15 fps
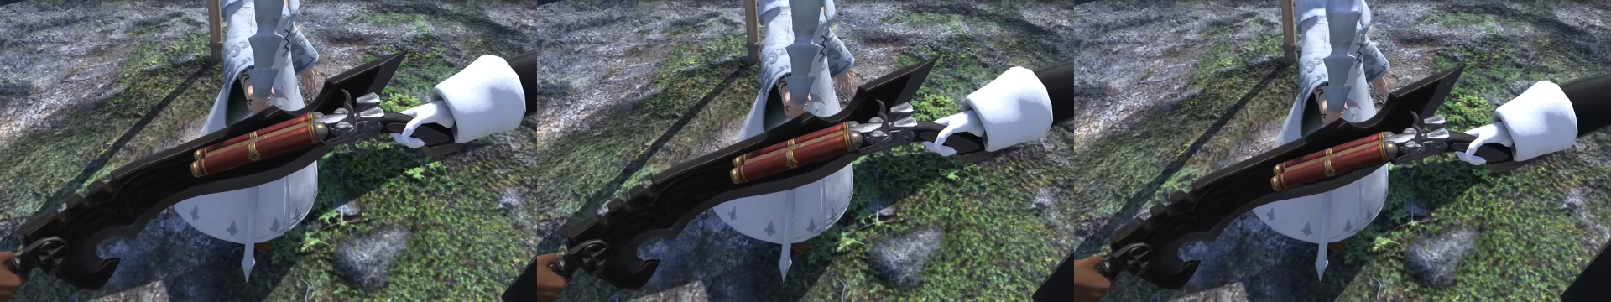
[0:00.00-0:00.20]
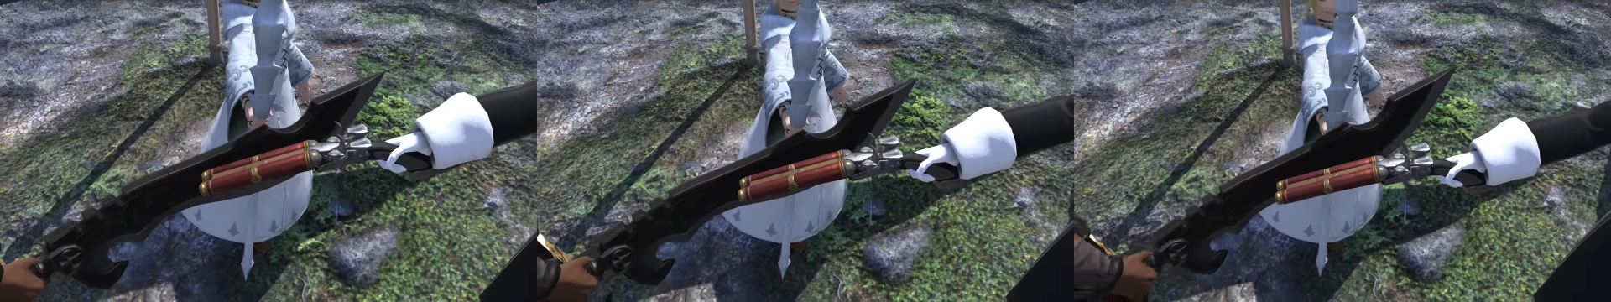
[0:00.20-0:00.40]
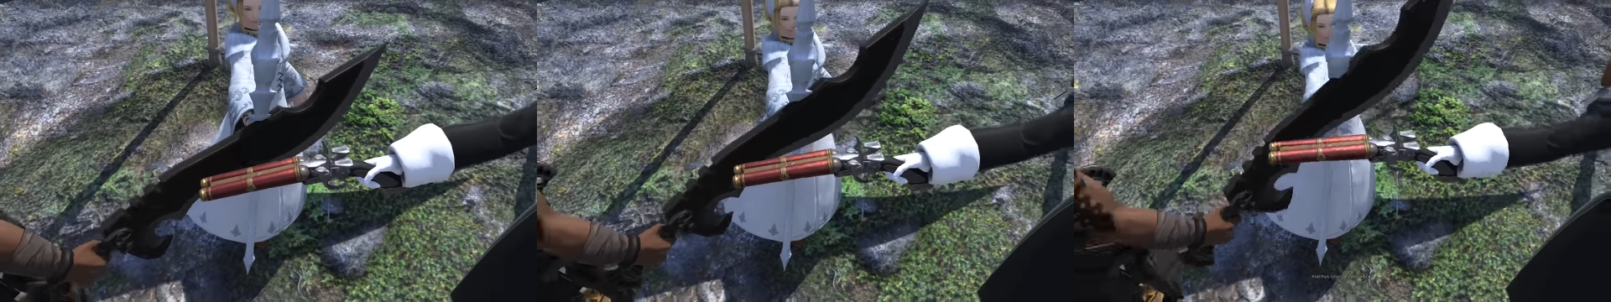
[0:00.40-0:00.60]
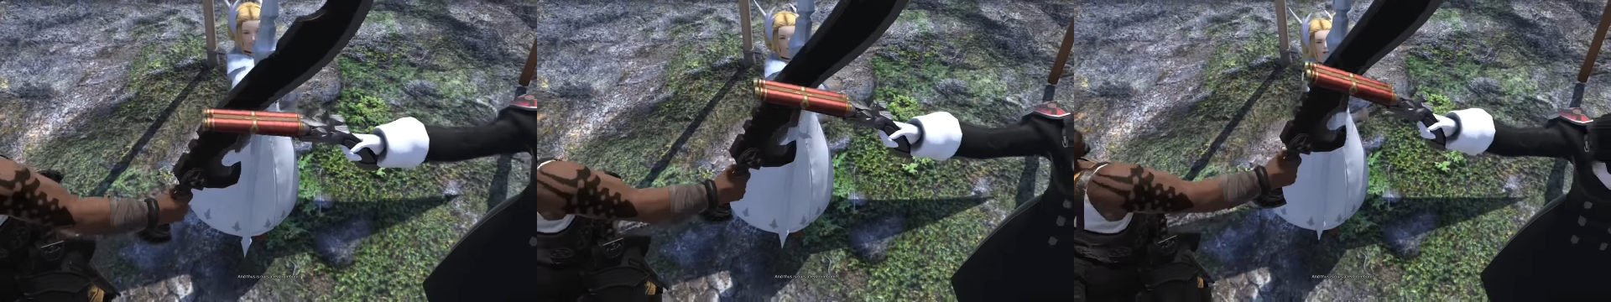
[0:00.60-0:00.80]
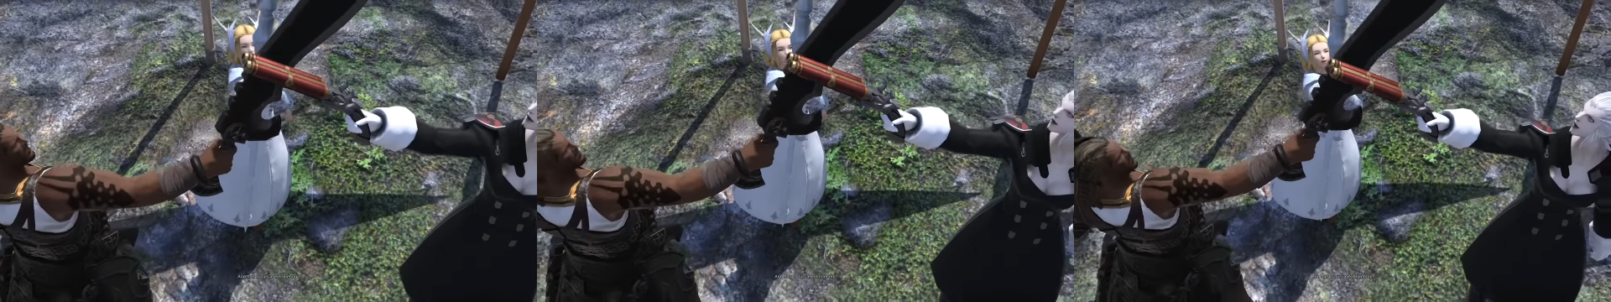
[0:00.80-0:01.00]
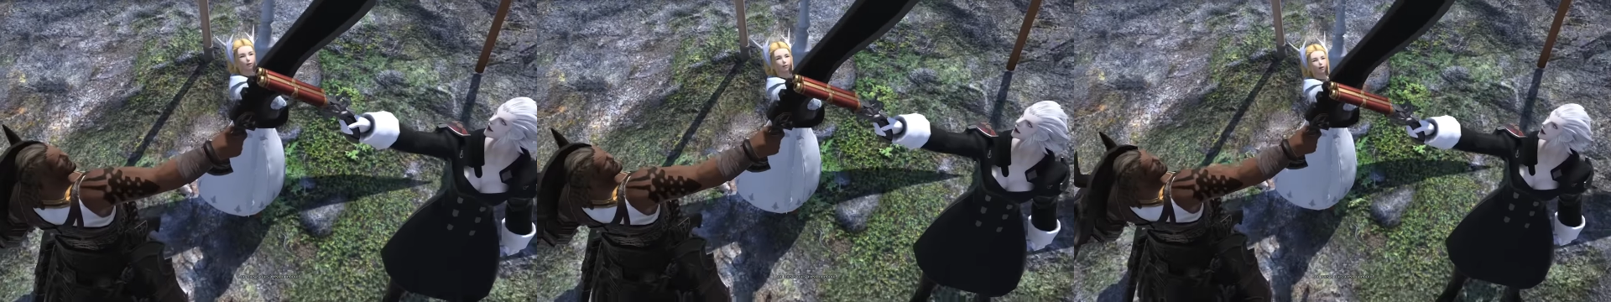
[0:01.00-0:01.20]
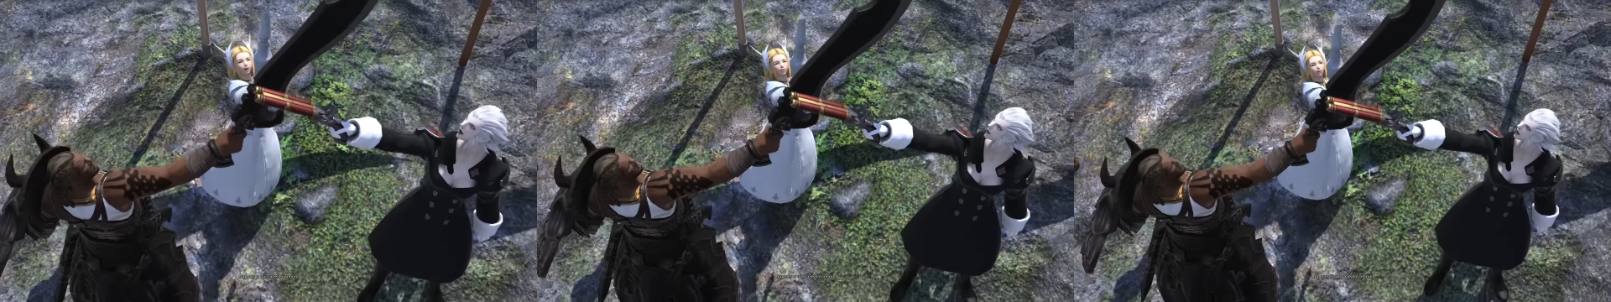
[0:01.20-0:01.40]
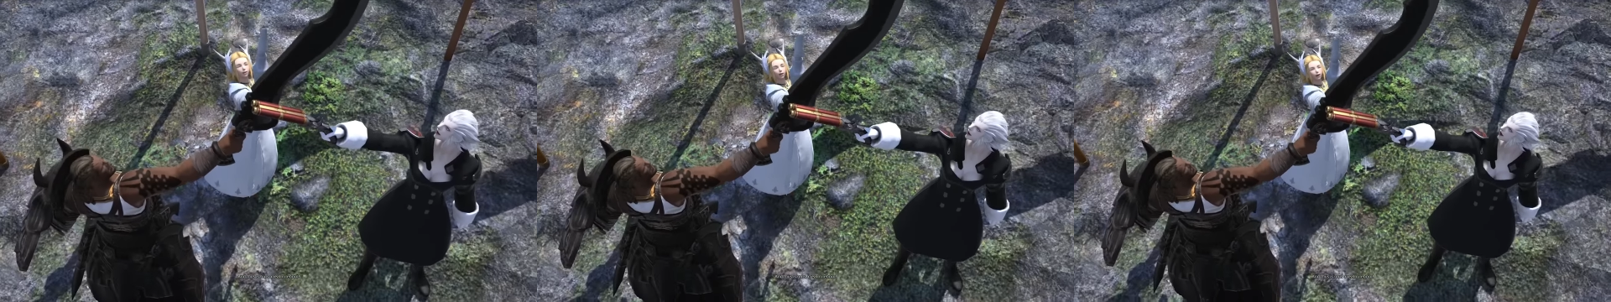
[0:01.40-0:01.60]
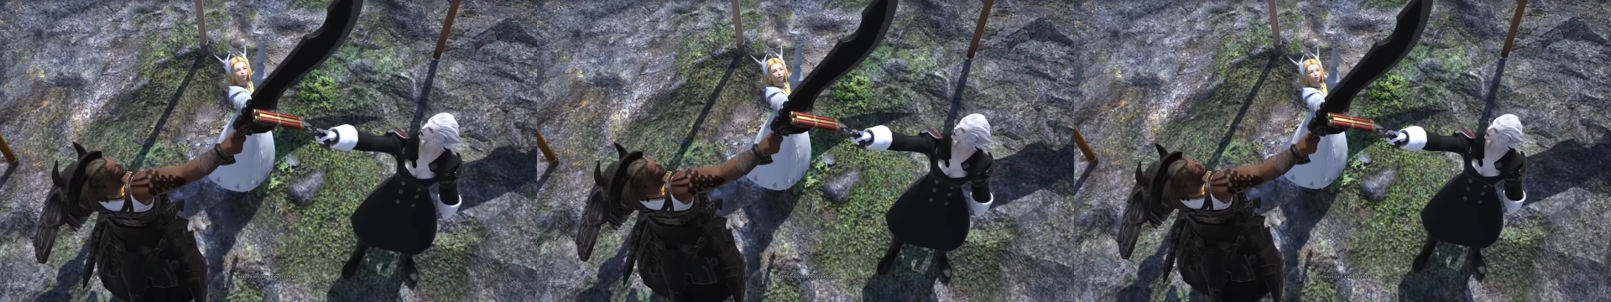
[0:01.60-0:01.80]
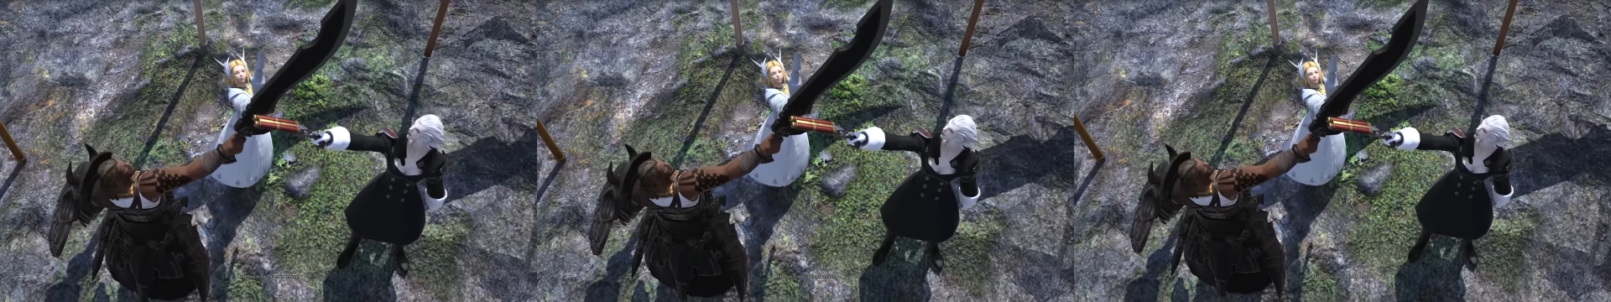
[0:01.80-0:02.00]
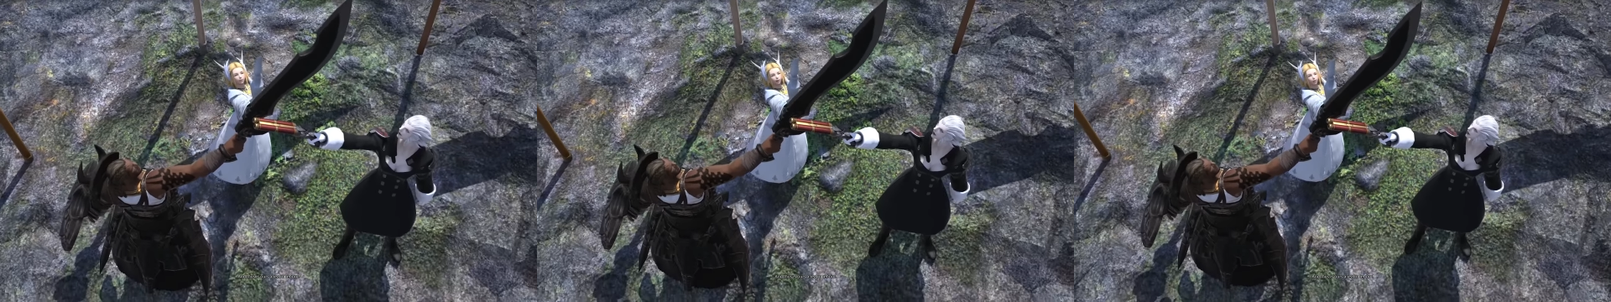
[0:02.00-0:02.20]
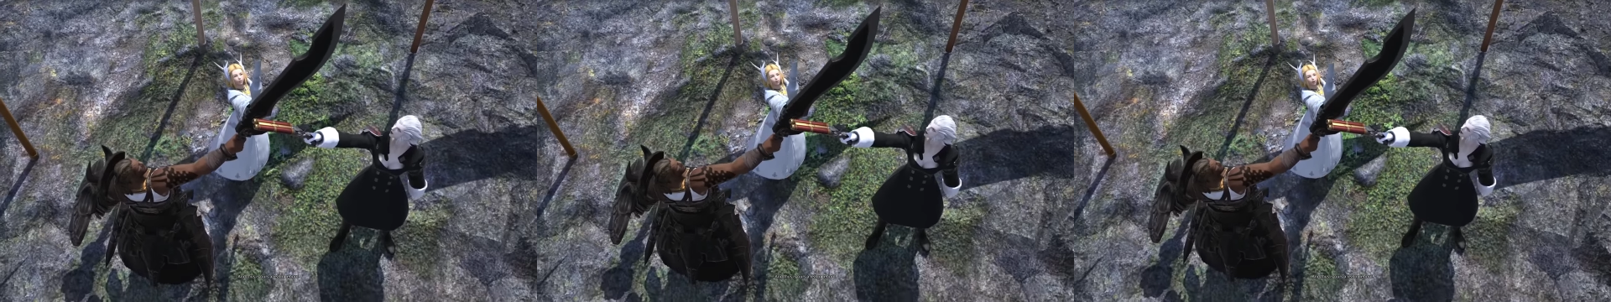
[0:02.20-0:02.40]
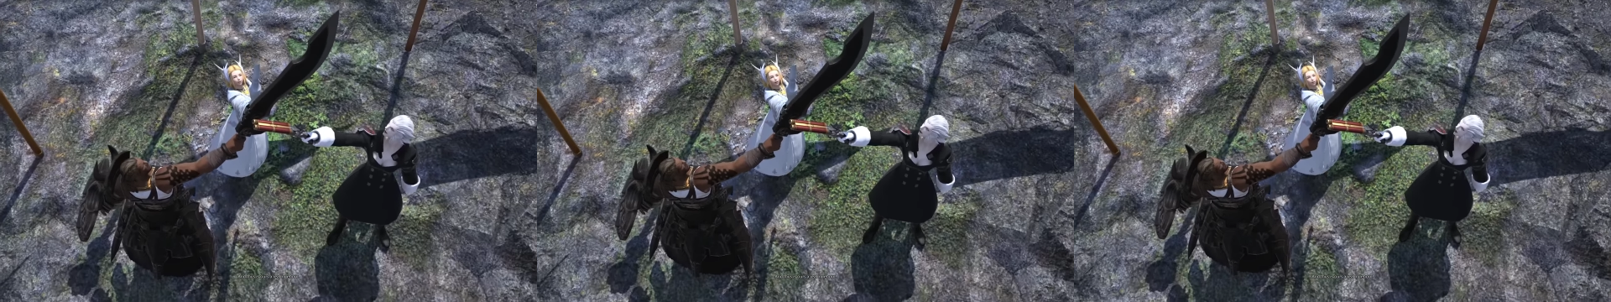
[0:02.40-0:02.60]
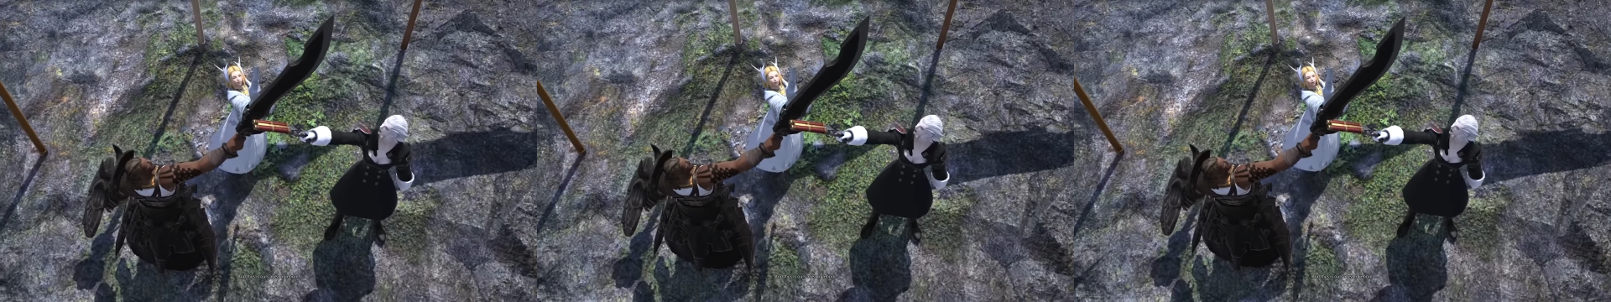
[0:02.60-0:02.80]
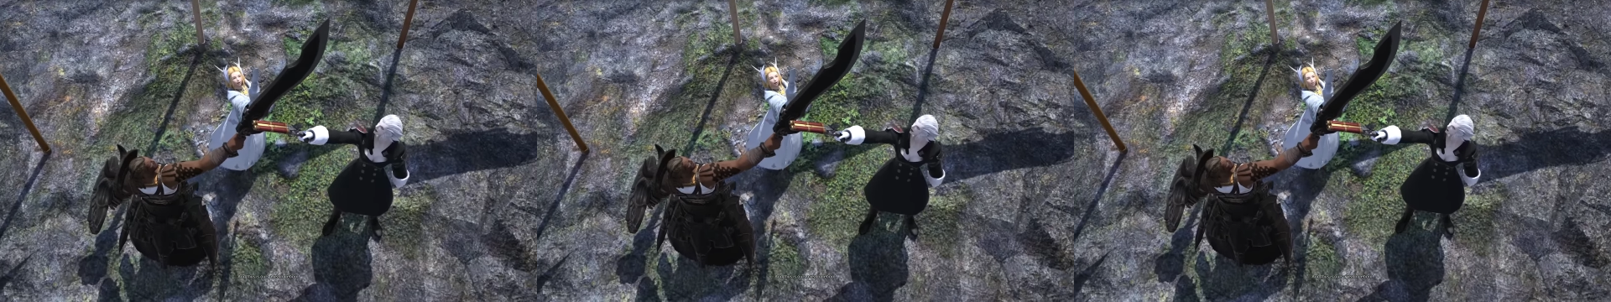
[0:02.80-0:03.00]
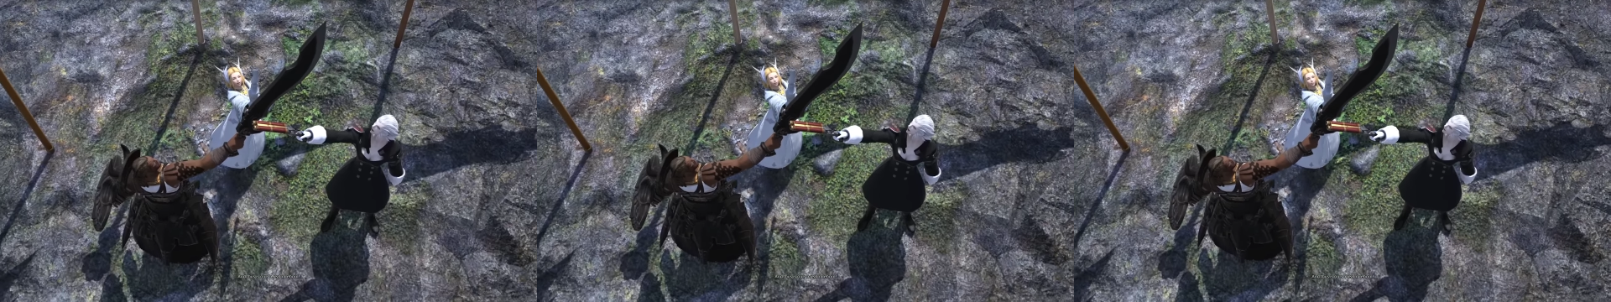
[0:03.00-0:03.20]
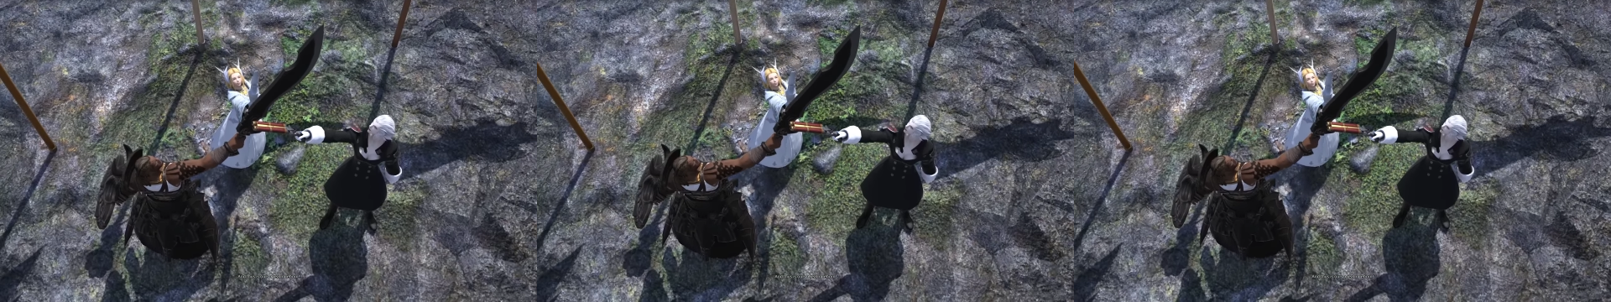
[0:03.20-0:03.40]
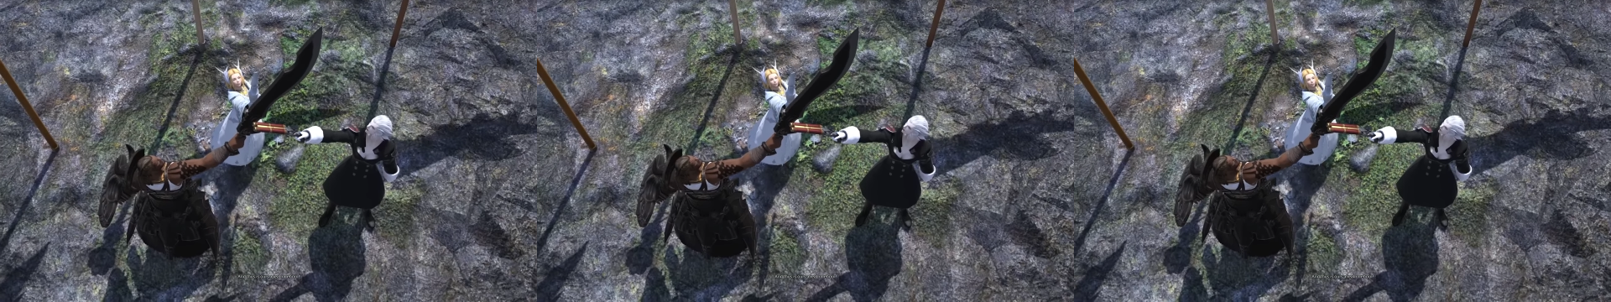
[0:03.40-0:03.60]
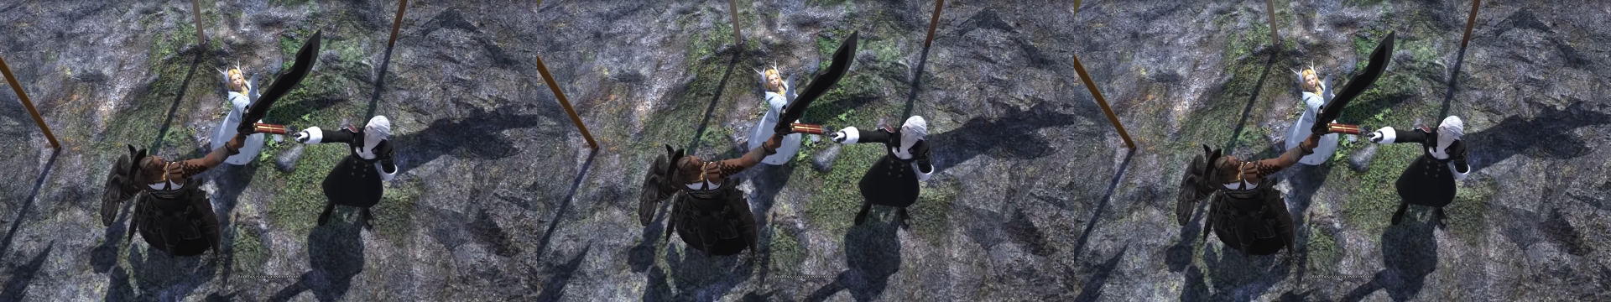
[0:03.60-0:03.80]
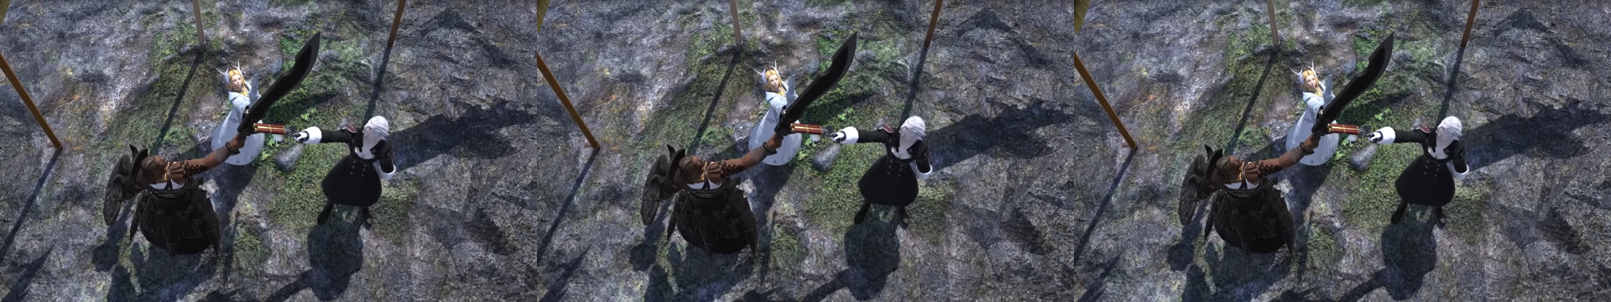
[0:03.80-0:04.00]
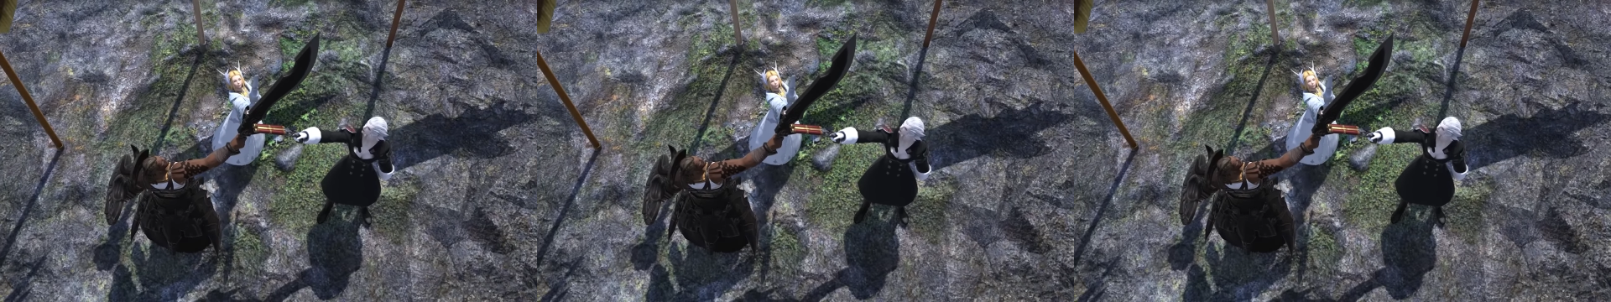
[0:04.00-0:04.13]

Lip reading: No face is visible, so there are no lips to read.